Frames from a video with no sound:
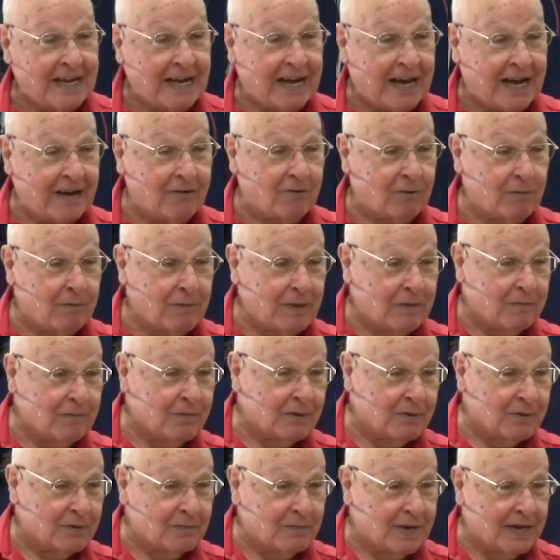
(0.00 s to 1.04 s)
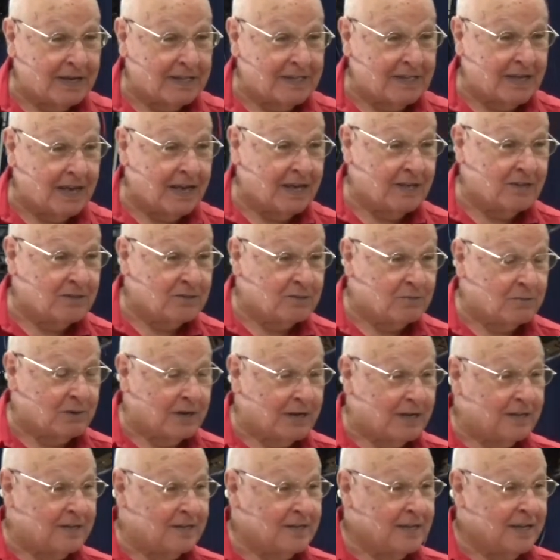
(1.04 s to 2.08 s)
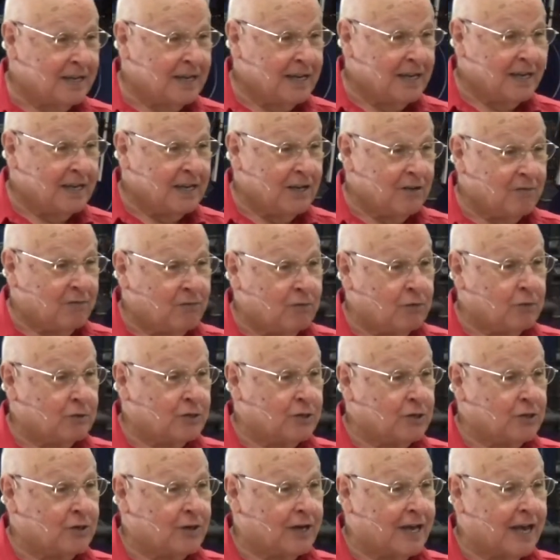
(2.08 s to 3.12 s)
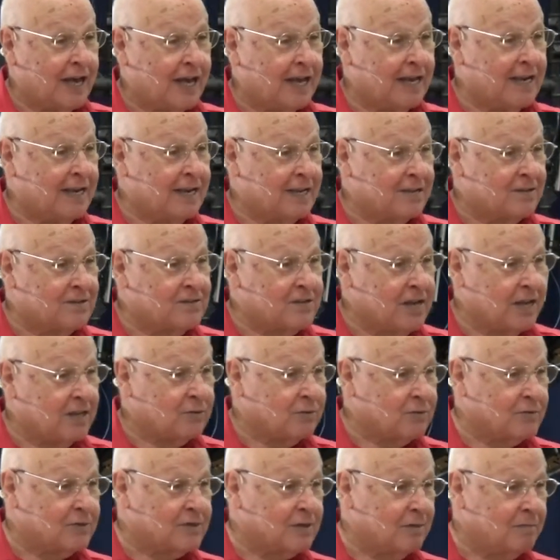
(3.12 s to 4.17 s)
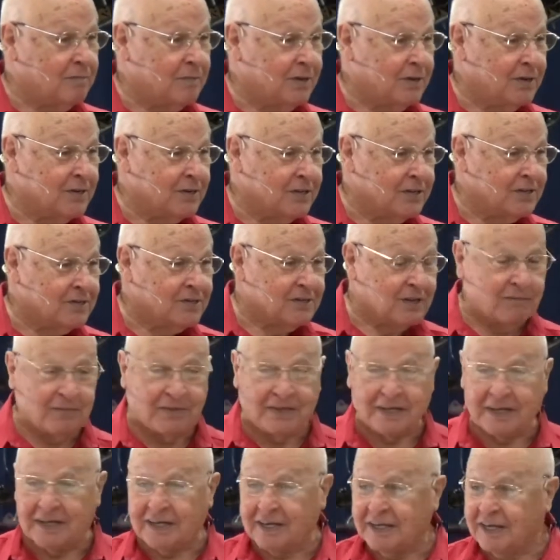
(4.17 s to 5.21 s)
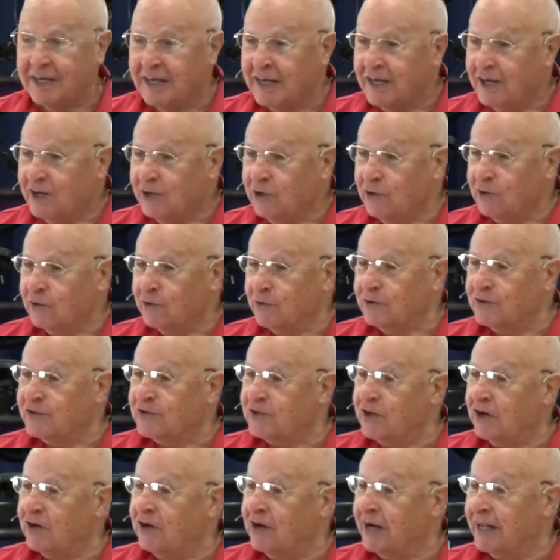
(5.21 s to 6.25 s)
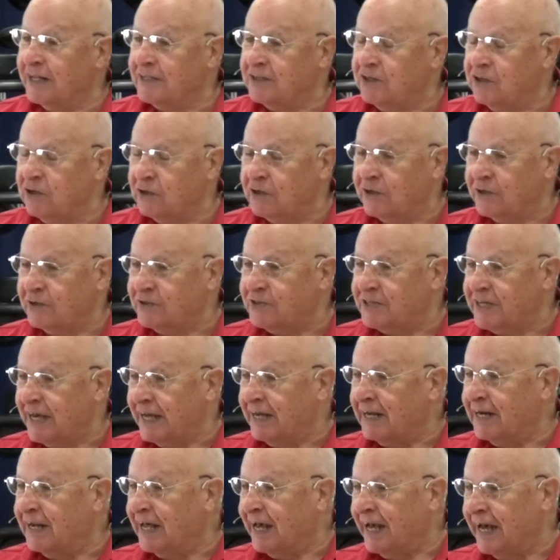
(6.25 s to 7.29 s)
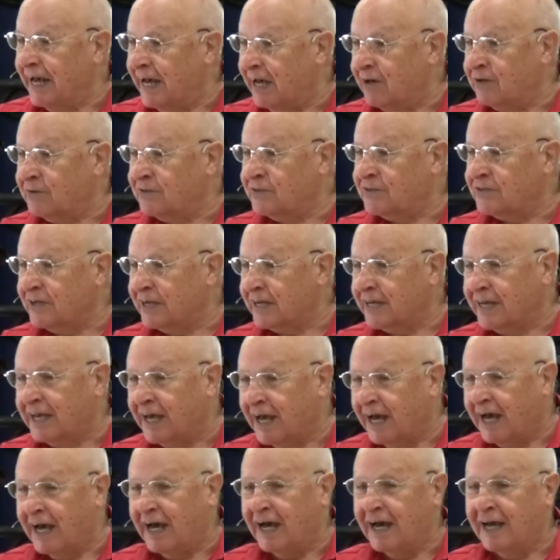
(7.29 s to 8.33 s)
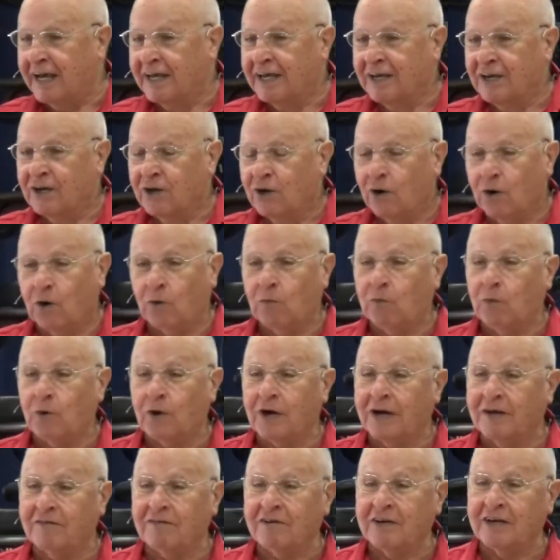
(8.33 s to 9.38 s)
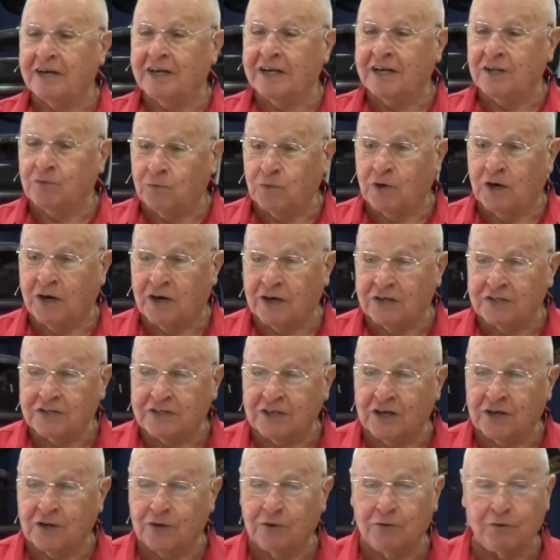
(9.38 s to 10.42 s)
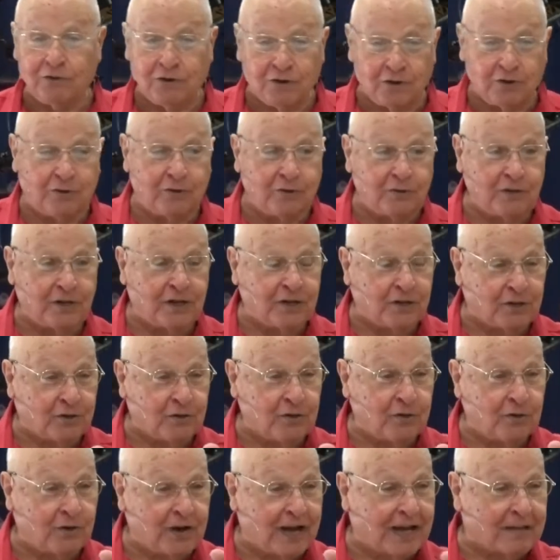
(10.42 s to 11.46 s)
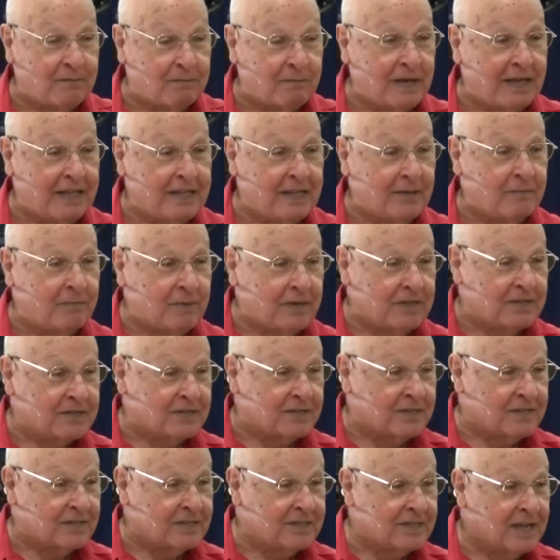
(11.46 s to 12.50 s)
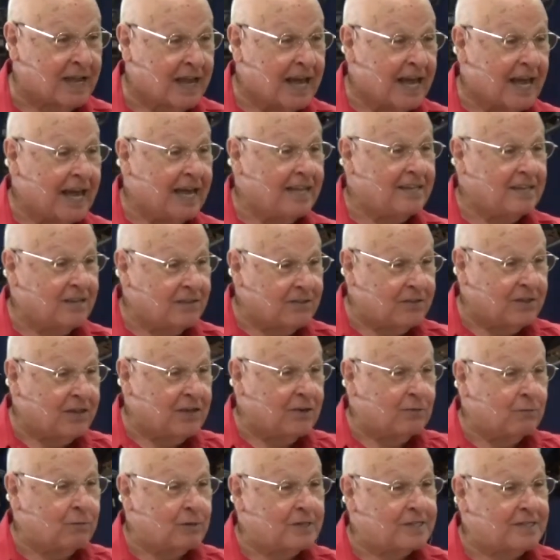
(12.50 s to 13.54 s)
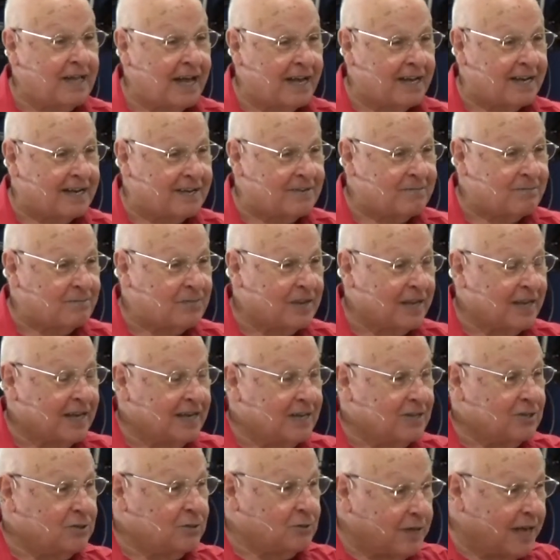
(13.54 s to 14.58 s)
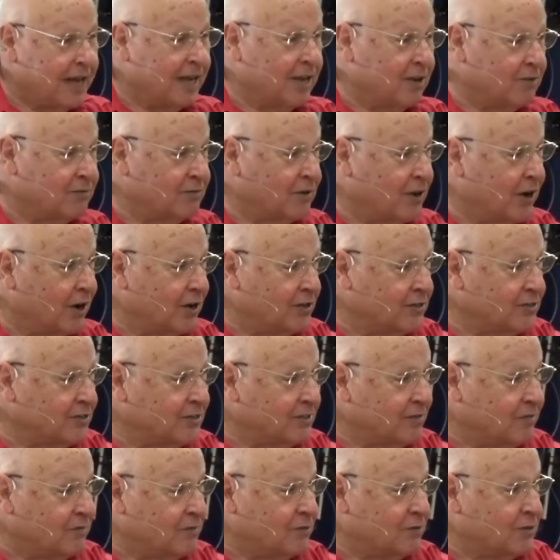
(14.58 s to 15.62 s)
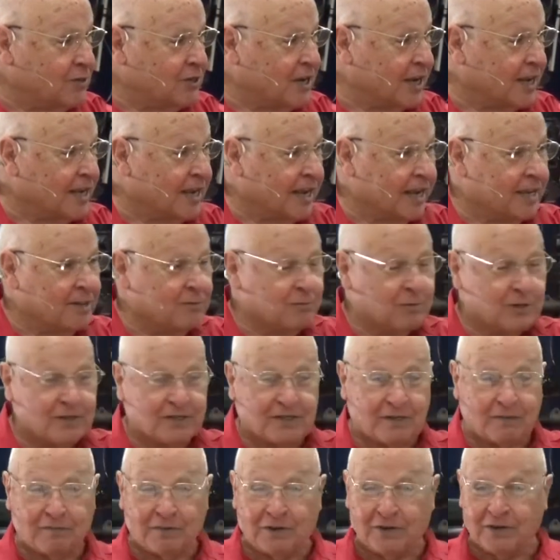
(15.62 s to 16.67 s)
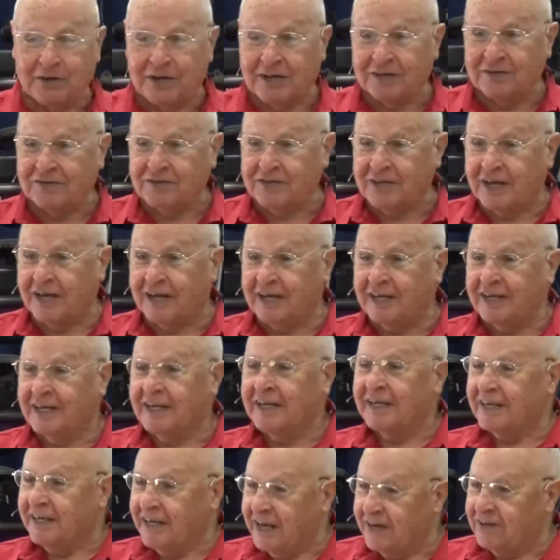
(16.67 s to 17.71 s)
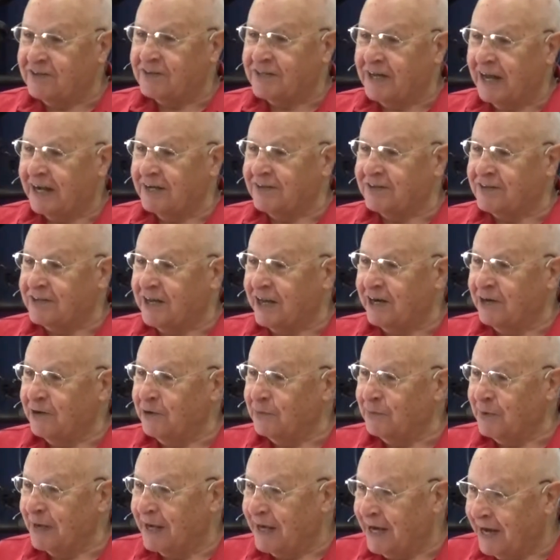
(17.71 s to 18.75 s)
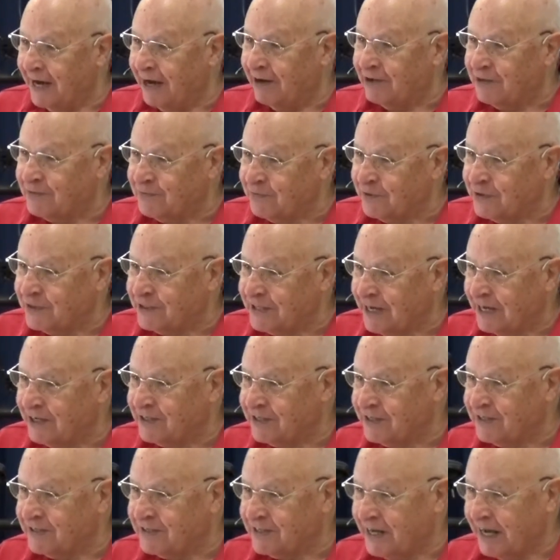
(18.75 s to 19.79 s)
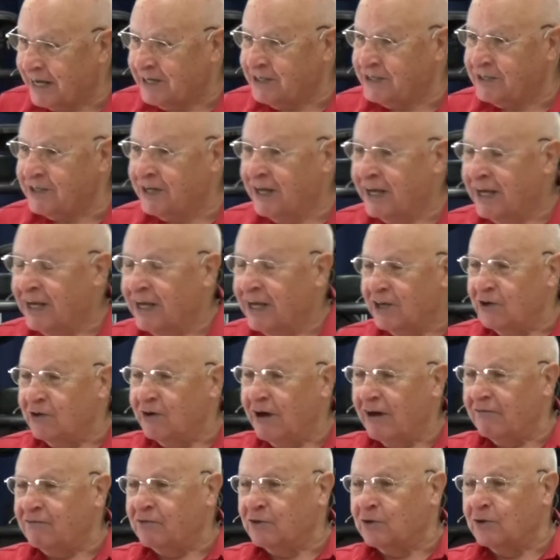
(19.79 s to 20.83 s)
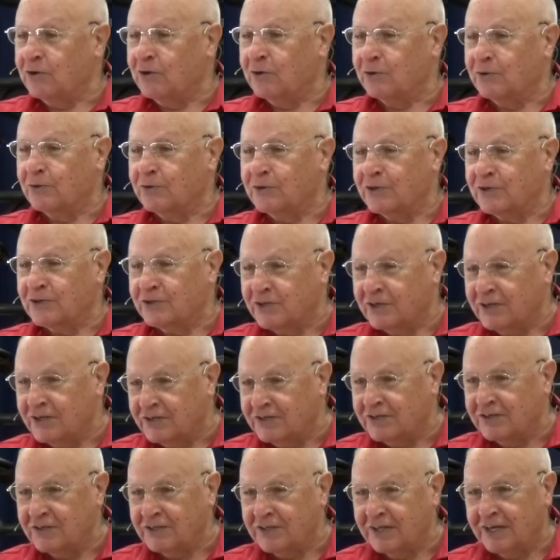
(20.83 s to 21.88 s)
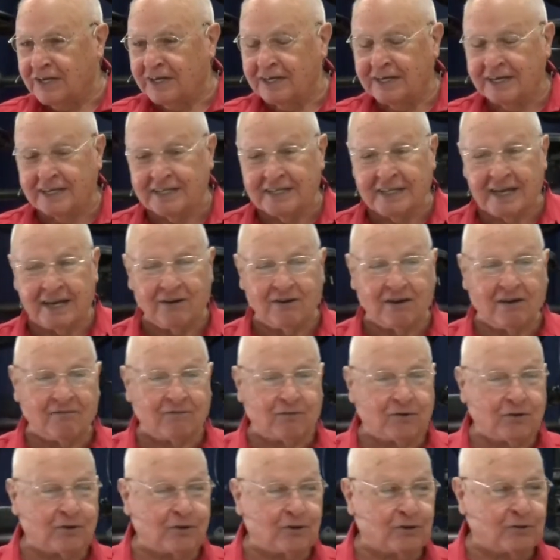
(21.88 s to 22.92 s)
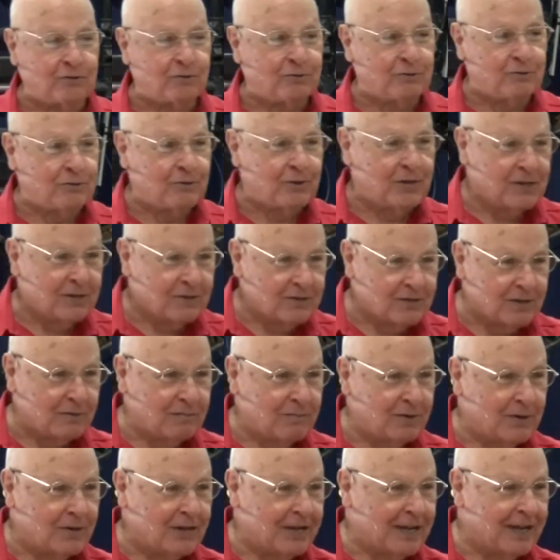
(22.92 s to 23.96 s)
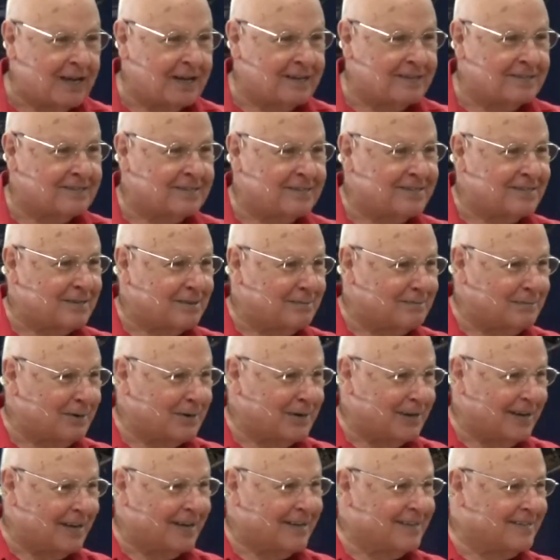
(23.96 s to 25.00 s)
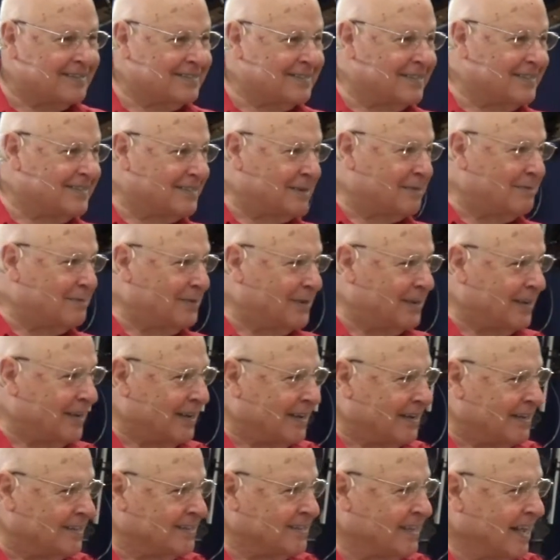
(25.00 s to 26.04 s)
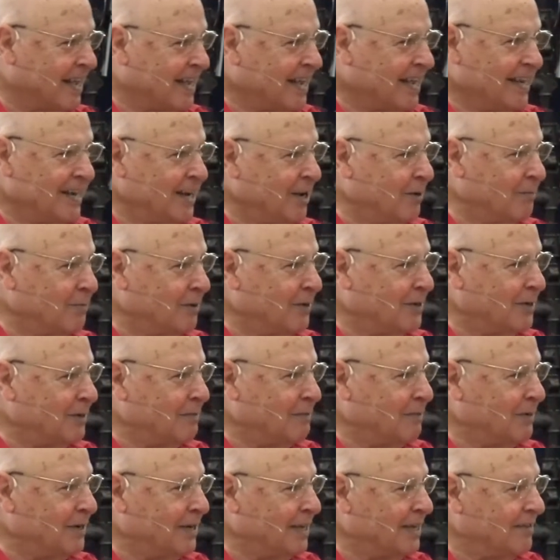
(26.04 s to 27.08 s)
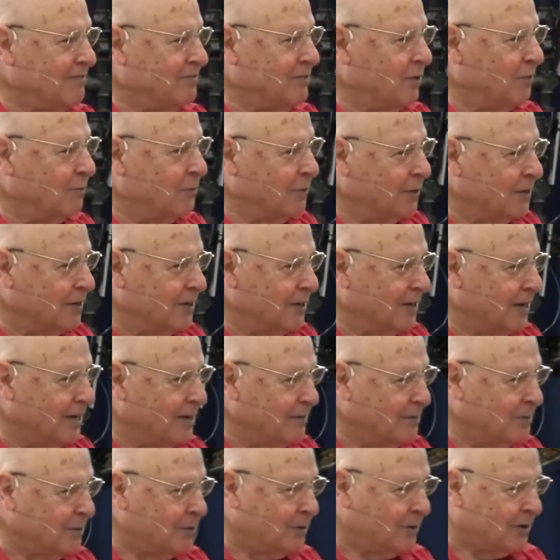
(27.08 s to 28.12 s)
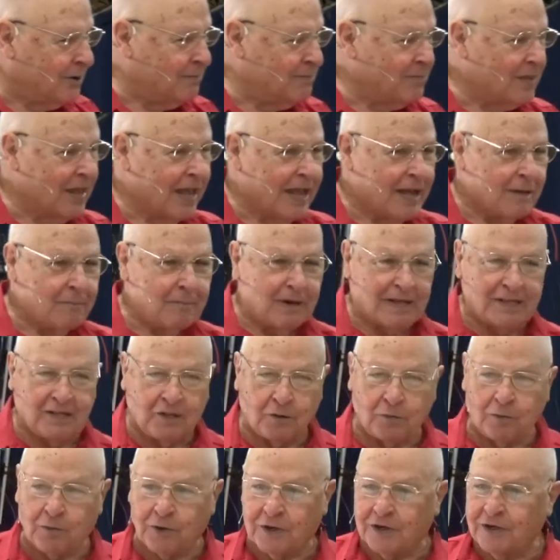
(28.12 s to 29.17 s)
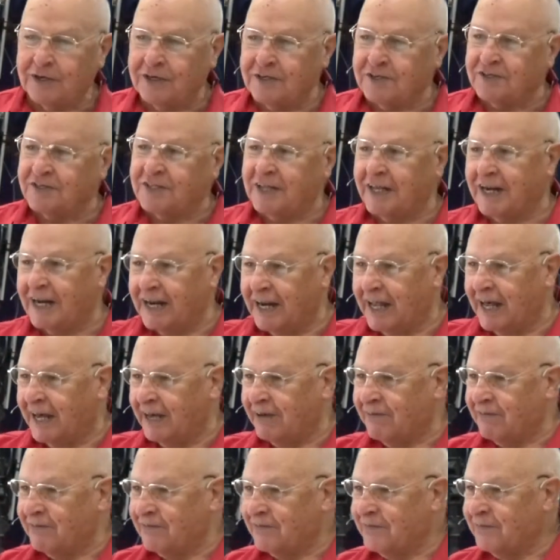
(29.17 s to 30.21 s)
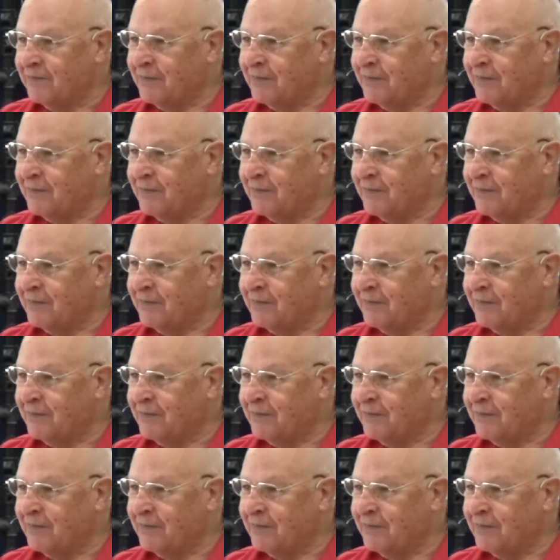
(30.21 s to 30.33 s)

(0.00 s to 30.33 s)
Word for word: I remember in my days when if you shook hands and said to somebody something, you could sell, you could sell a house or a car or whatever it was, and you knew that you had made the business and the thing was done. Today, of course, if you shake hands with somebody and say, Yes, I'll sell you my house for such and such. You have to go to the solicitor, and then you have to go to somebody else, and somebody else, and somebody else. Nobody believes your word anymore. But the word is still alive.